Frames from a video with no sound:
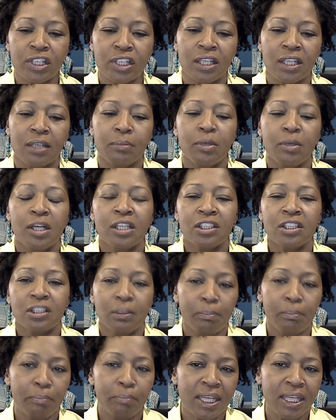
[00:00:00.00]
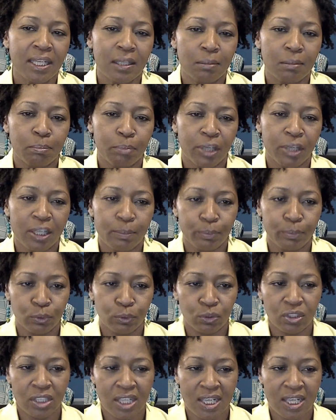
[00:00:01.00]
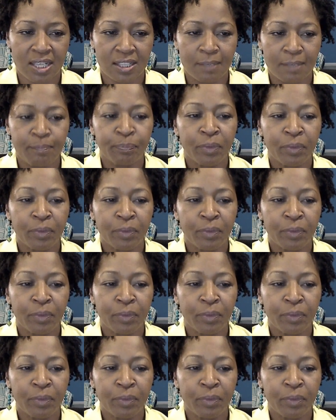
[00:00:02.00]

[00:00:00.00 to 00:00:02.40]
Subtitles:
him to meet people's needs.